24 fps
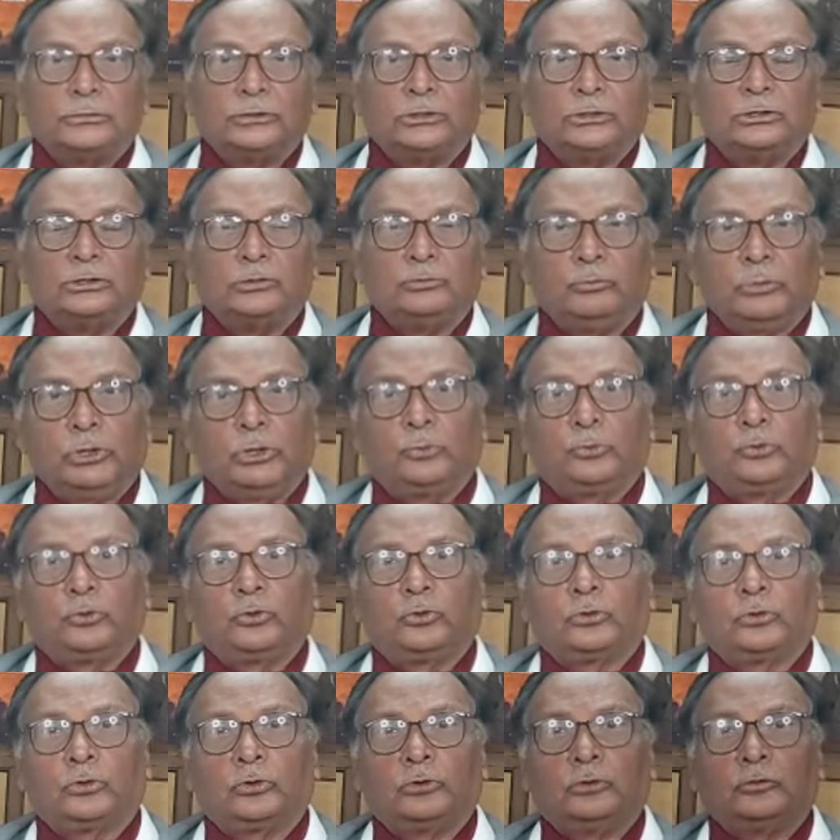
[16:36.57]

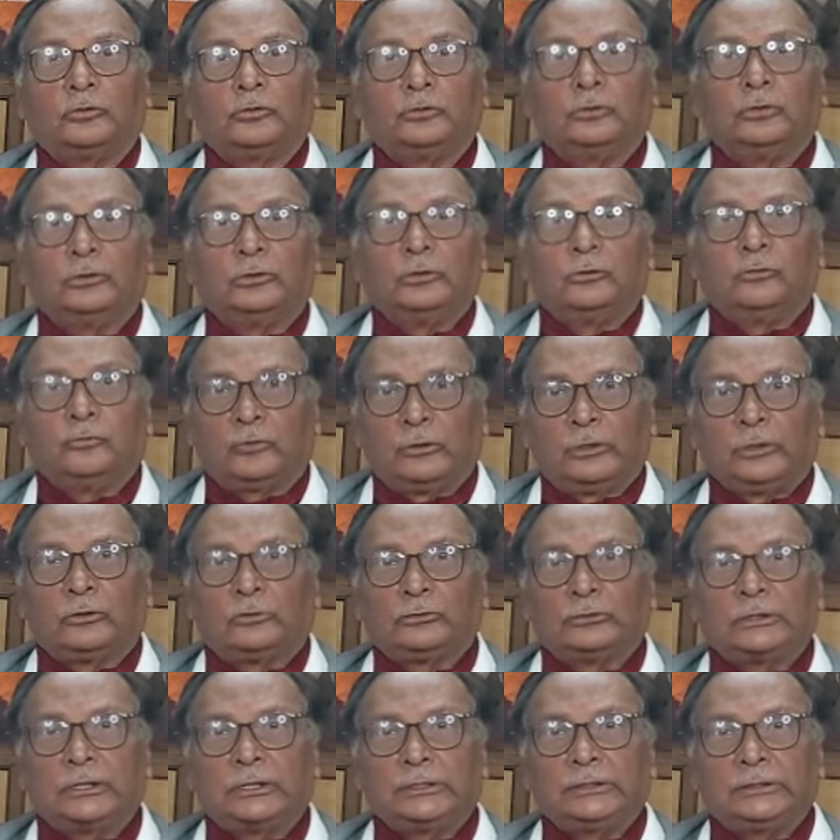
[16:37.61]
Mirpur fell on the
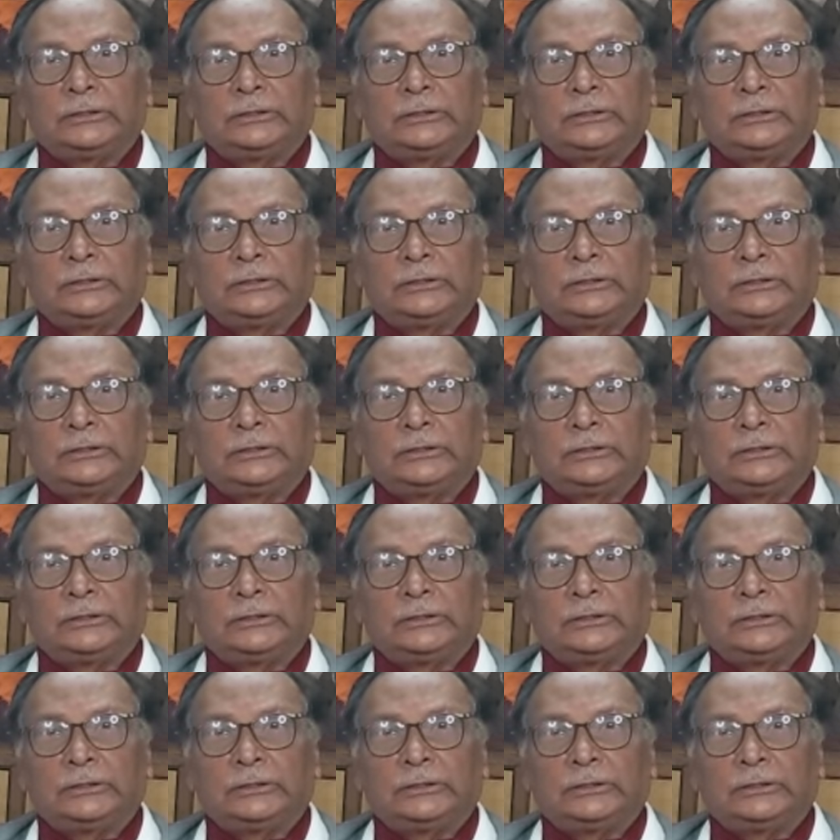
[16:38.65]
night,